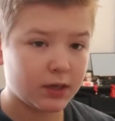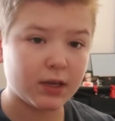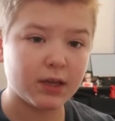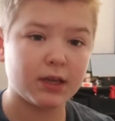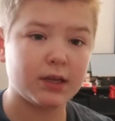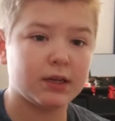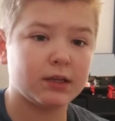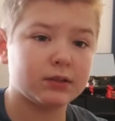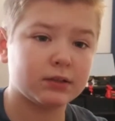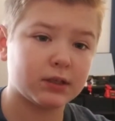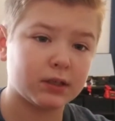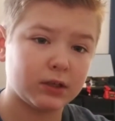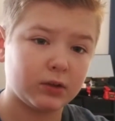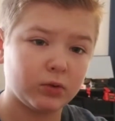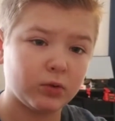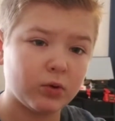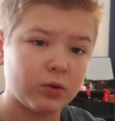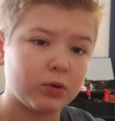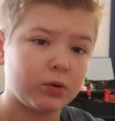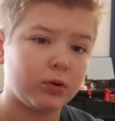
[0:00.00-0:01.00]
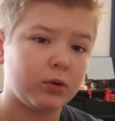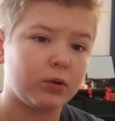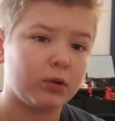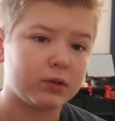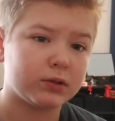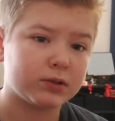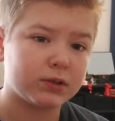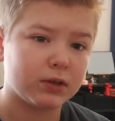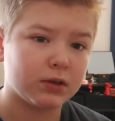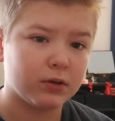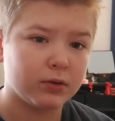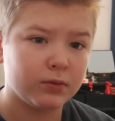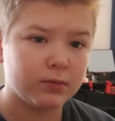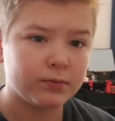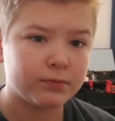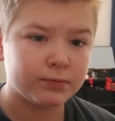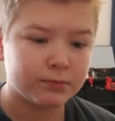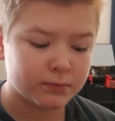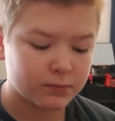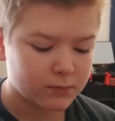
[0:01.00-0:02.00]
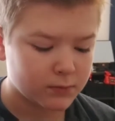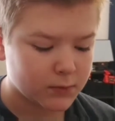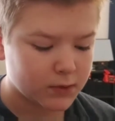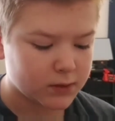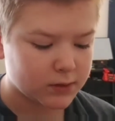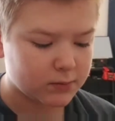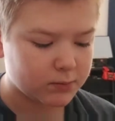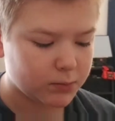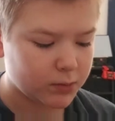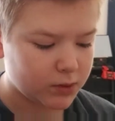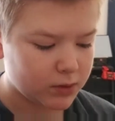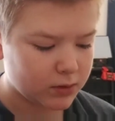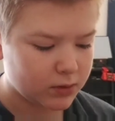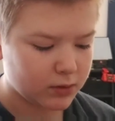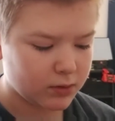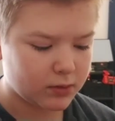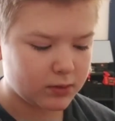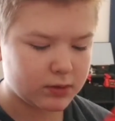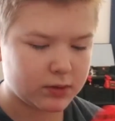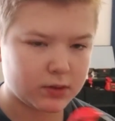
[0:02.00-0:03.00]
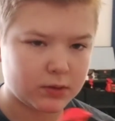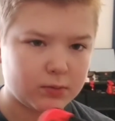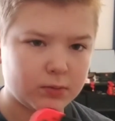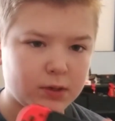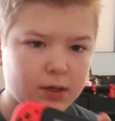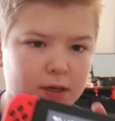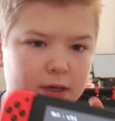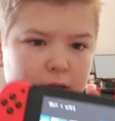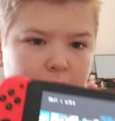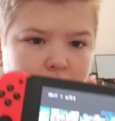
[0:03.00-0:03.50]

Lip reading: and it's like local, so it's pretty good. So what I